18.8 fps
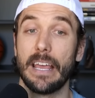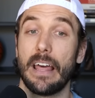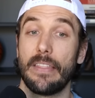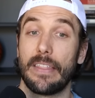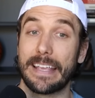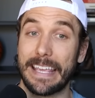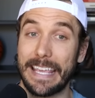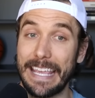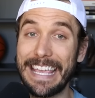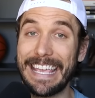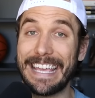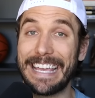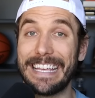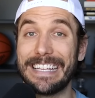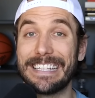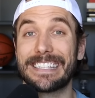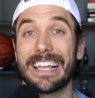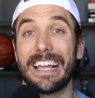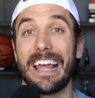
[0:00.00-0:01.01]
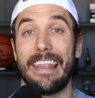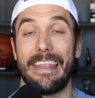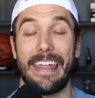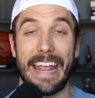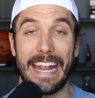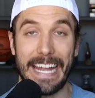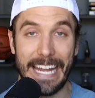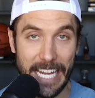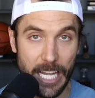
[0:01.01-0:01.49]
The key is
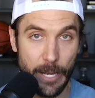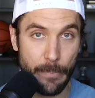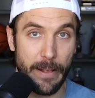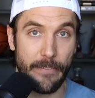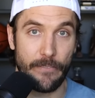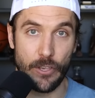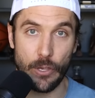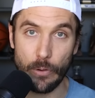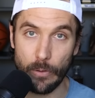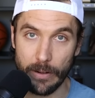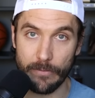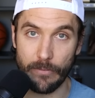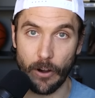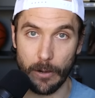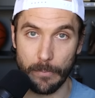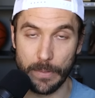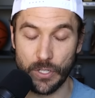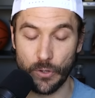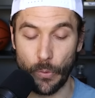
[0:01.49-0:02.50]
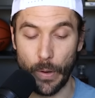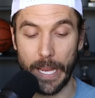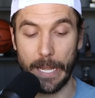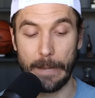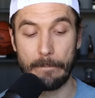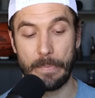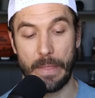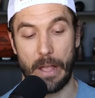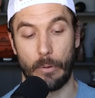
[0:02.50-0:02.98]
they need to few and far
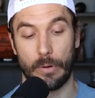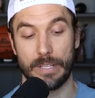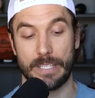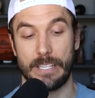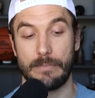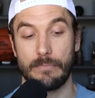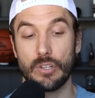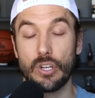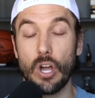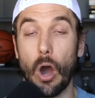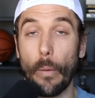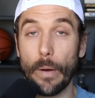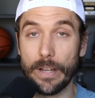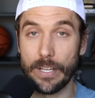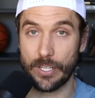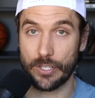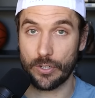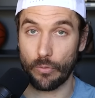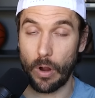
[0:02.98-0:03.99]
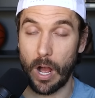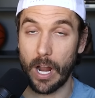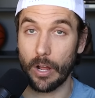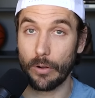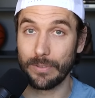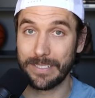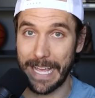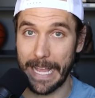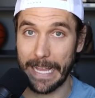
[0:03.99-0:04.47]
between. I want to see them go into
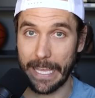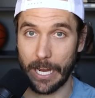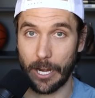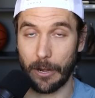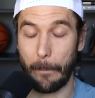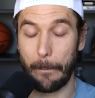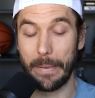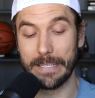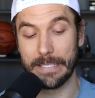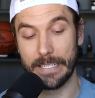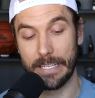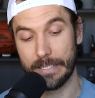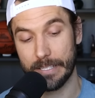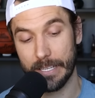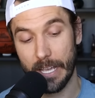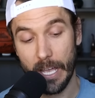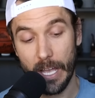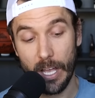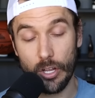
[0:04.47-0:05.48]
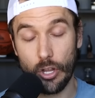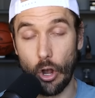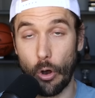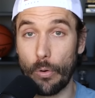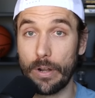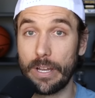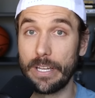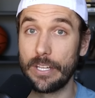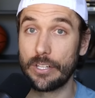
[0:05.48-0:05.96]
Toronto, take care of business. Go
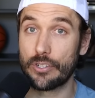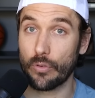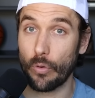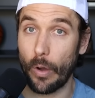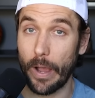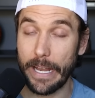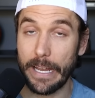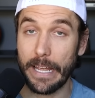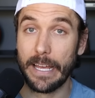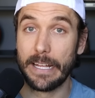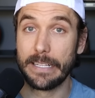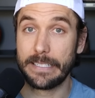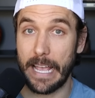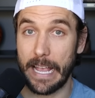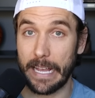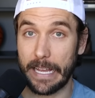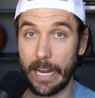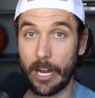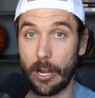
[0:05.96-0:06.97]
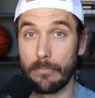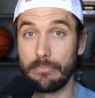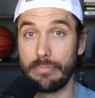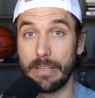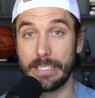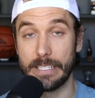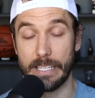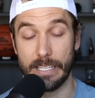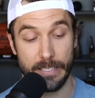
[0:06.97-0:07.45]
into Detroit, take care of
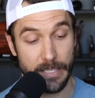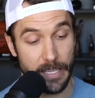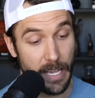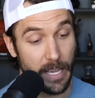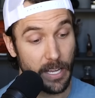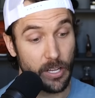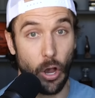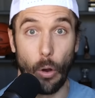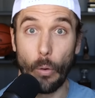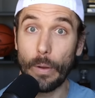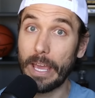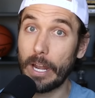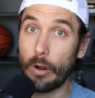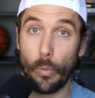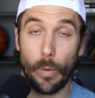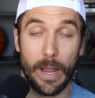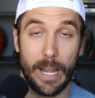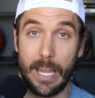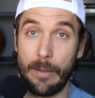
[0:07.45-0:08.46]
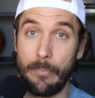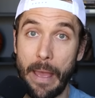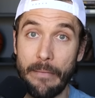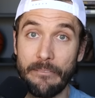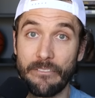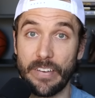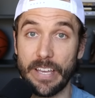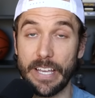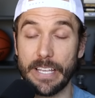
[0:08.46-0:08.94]
business. Go get a win in
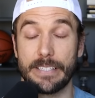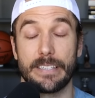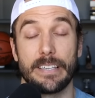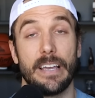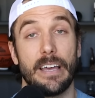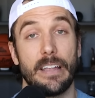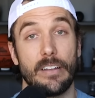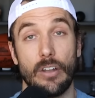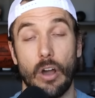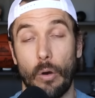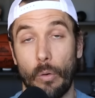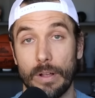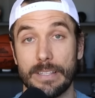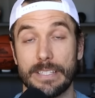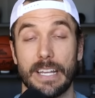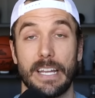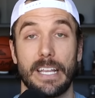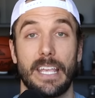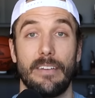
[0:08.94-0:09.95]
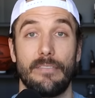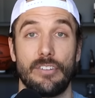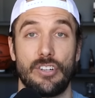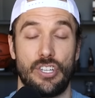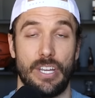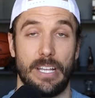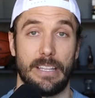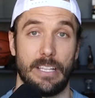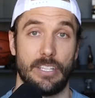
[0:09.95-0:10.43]
Memphis. No one's going to give a
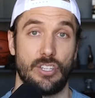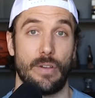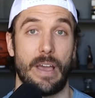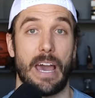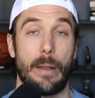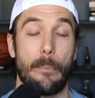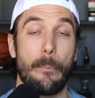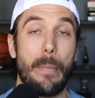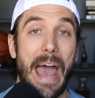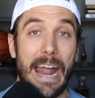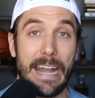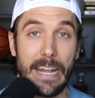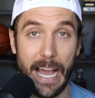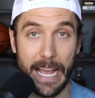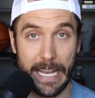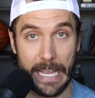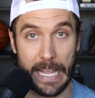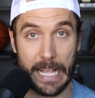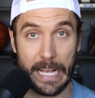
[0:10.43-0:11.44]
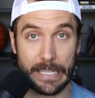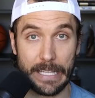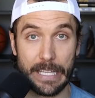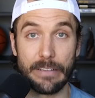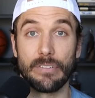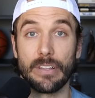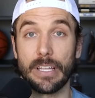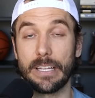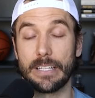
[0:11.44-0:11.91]
shit that you had a bad night in
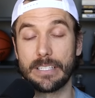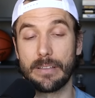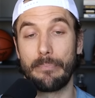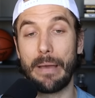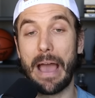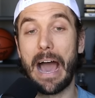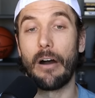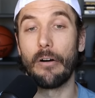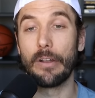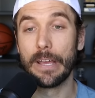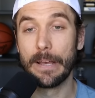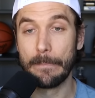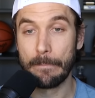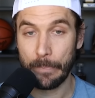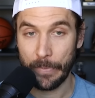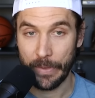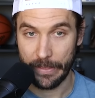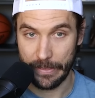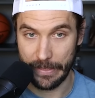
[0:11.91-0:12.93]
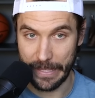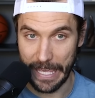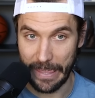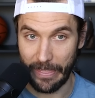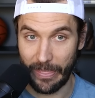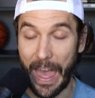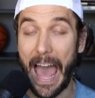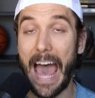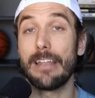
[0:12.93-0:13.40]
Cleveland. It's about
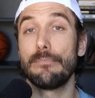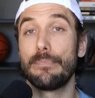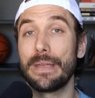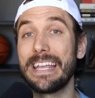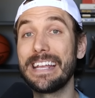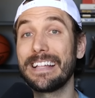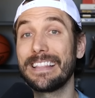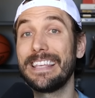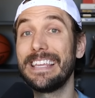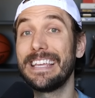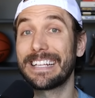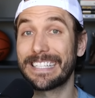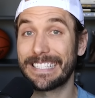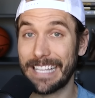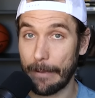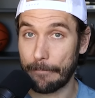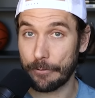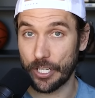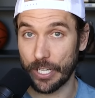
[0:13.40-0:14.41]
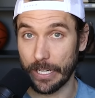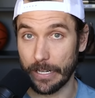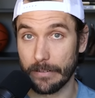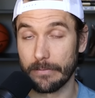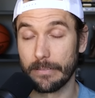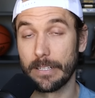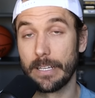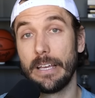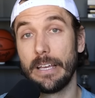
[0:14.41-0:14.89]
that being the exception
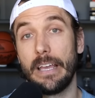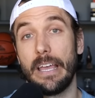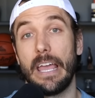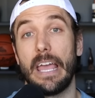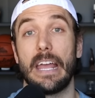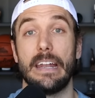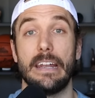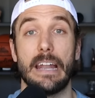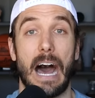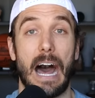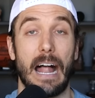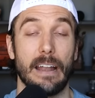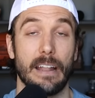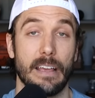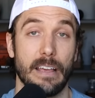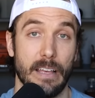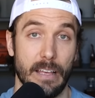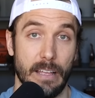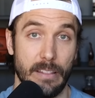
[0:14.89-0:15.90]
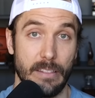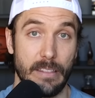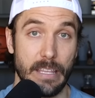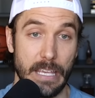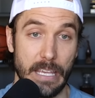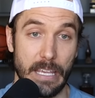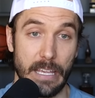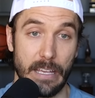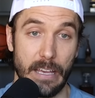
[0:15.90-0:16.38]
and not
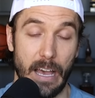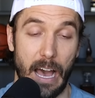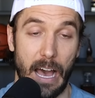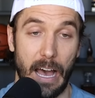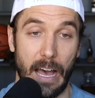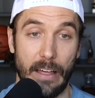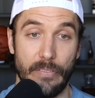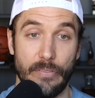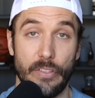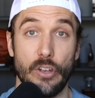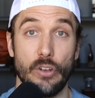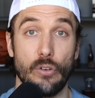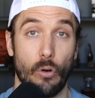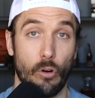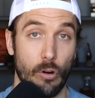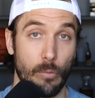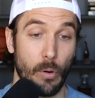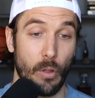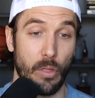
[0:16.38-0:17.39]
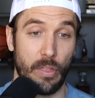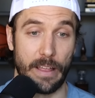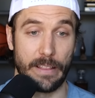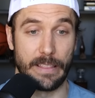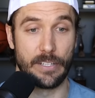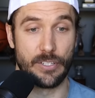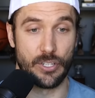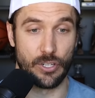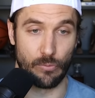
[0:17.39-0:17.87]
the normal thing
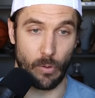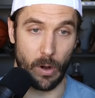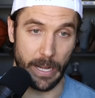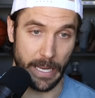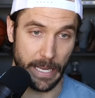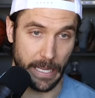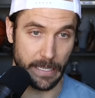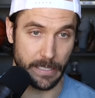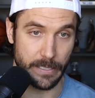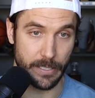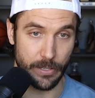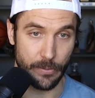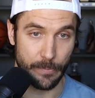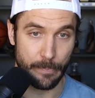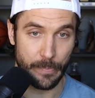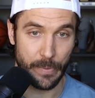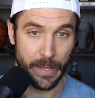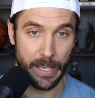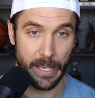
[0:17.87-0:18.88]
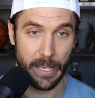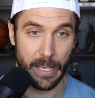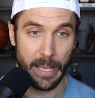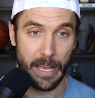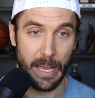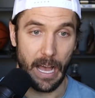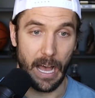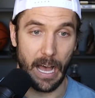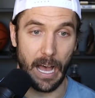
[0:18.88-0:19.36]
that you're running into.
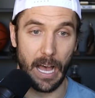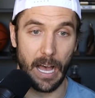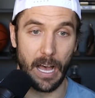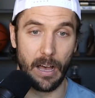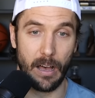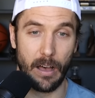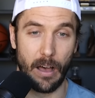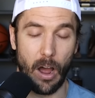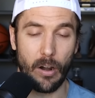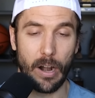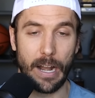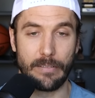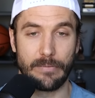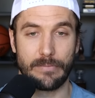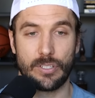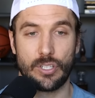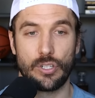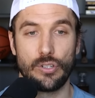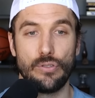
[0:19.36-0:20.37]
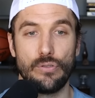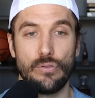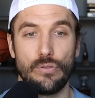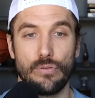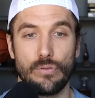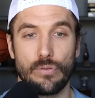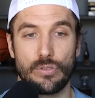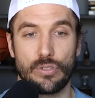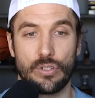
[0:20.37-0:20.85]
All right,
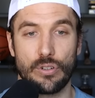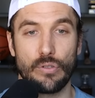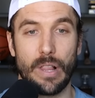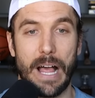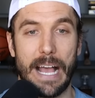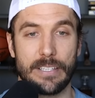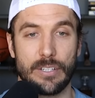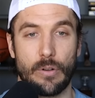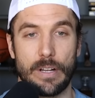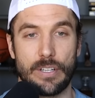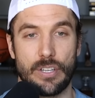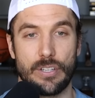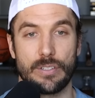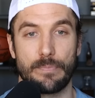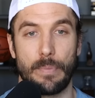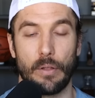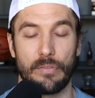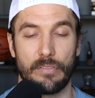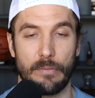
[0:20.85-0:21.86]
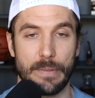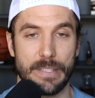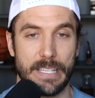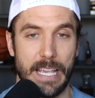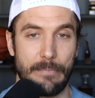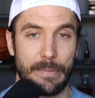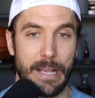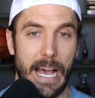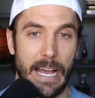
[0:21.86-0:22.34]
two last questions, both from the
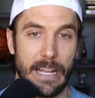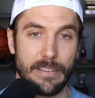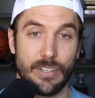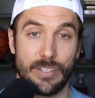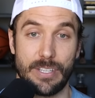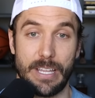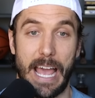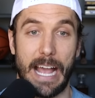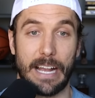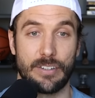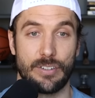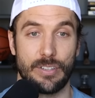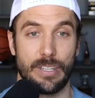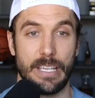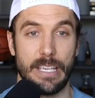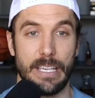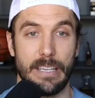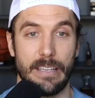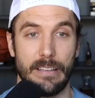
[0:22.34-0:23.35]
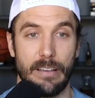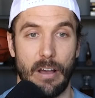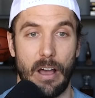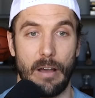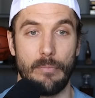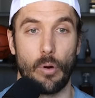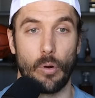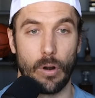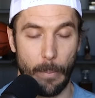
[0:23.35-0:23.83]
same guy, just actually
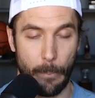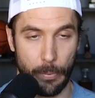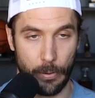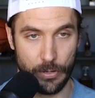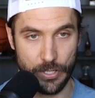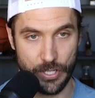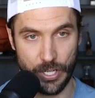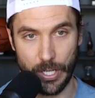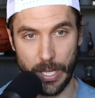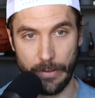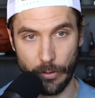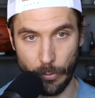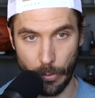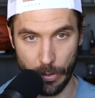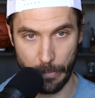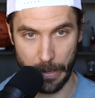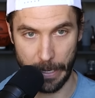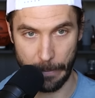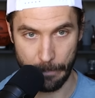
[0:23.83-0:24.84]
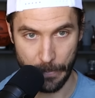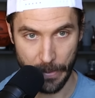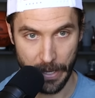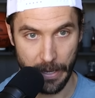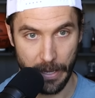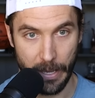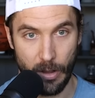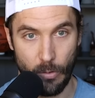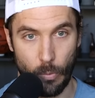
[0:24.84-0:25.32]
more on a personal level with me.
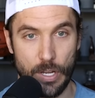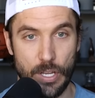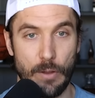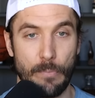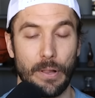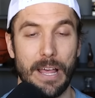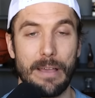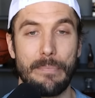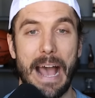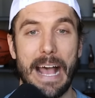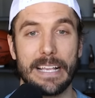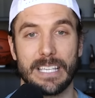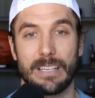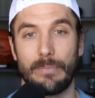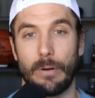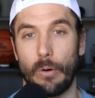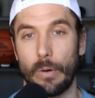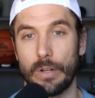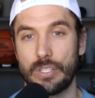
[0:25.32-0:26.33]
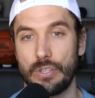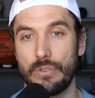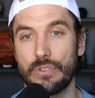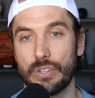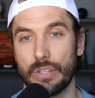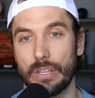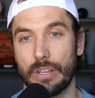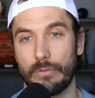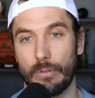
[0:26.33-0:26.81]
When you play basketball, what's
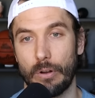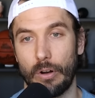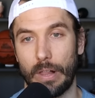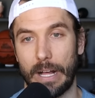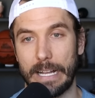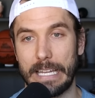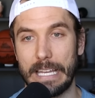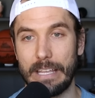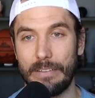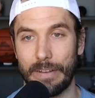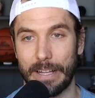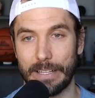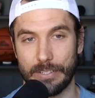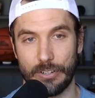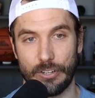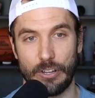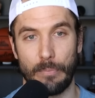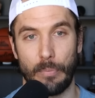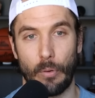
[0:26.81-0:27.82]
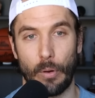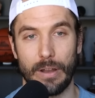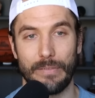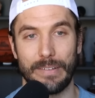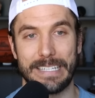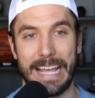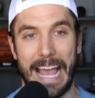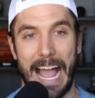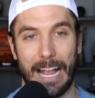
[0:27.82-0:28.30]
usually your role on defense? Are you a point of
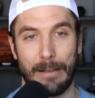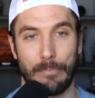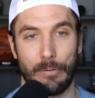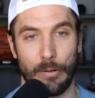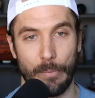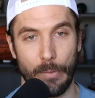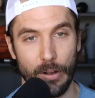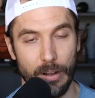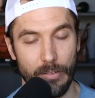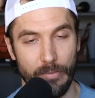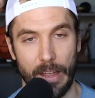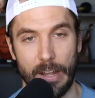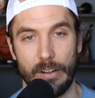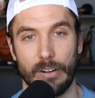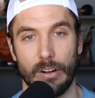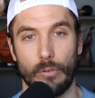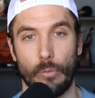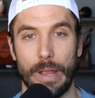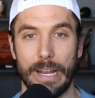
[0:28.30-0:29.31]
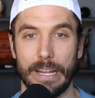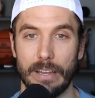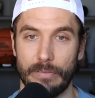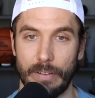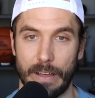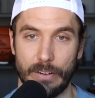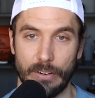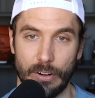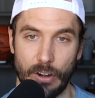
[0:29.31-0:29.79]
attack, perimeter defender, a wing
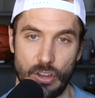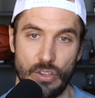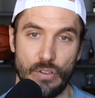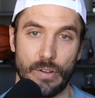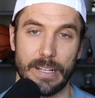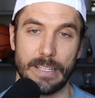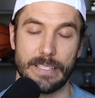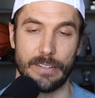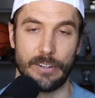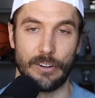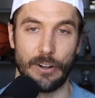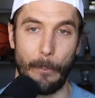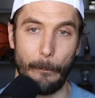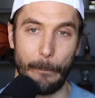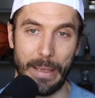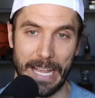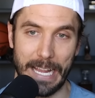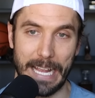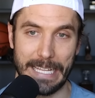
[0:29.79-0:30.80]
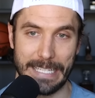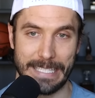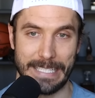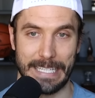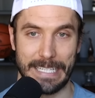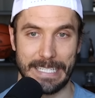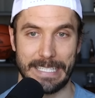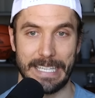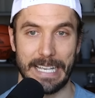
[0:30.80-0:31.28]
defender? Are you considered a big at
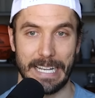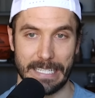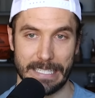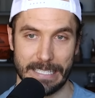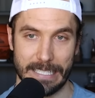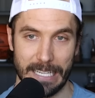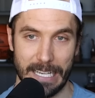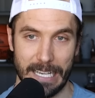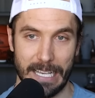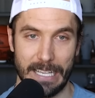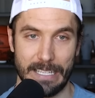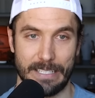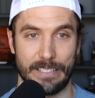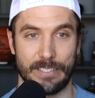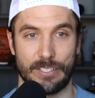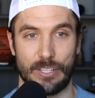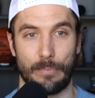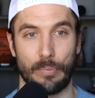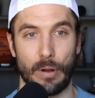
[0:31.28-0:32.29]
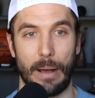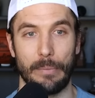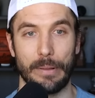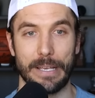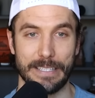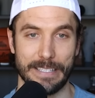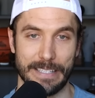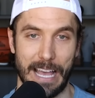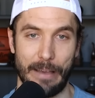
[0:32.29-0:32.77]
6'6", since there probably
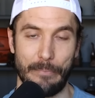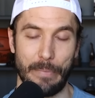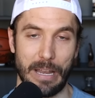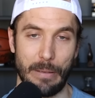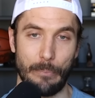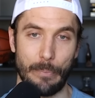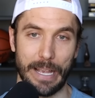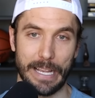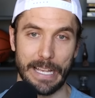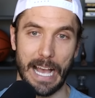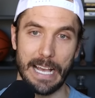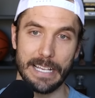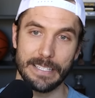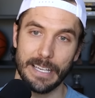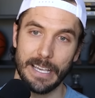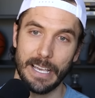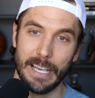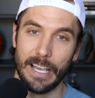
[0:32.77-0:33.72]
isn't that many big guys?